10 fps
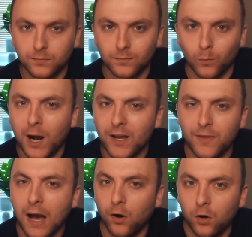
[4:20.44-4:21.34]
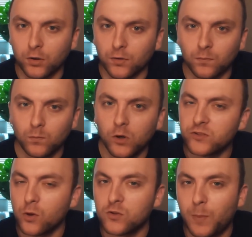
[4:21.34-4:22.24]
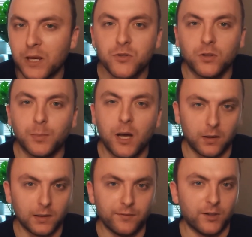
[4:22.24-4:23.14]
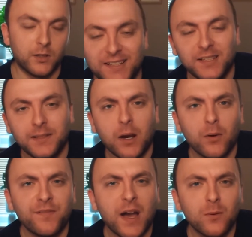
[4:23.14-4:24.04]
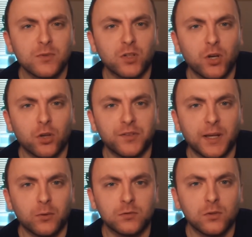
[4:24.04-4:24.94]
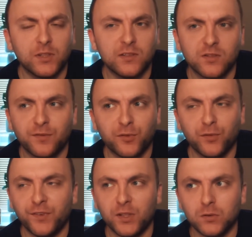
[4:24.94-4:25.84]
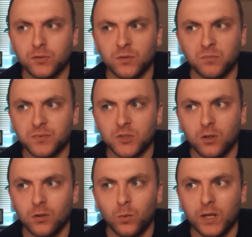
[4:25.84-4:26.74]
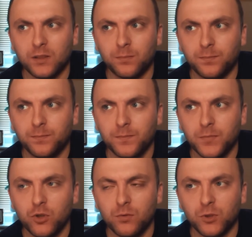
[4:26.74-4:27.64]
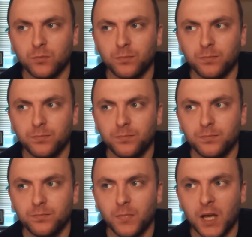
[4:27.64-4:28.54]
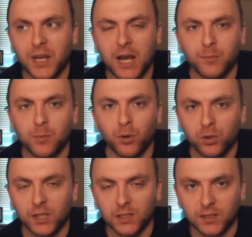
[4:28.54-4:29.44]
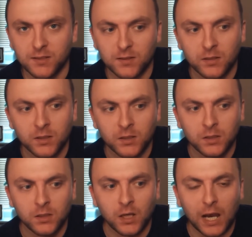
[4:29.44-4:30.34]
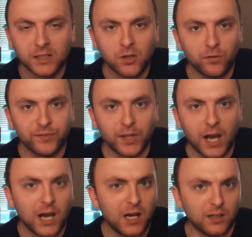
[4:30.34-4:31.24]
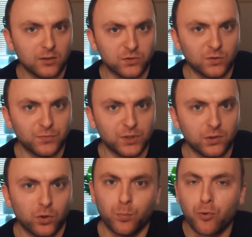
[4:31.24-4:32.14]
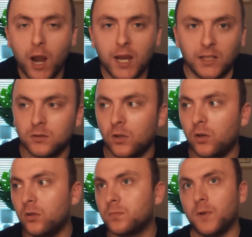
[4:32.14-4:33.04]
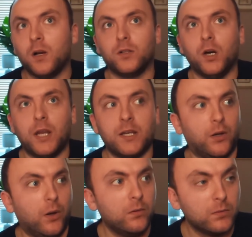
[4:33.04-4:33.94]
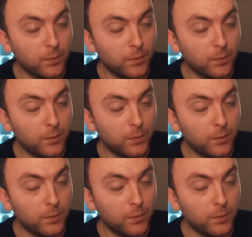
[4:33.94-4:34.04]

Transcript: Why that organ? What's so special about the liver? Now, if I was a god and I was looking to fulfill some sort of weird human anatomy bucket list, I'd go for the heart or something, or the brain, or, oh god, I don't know, the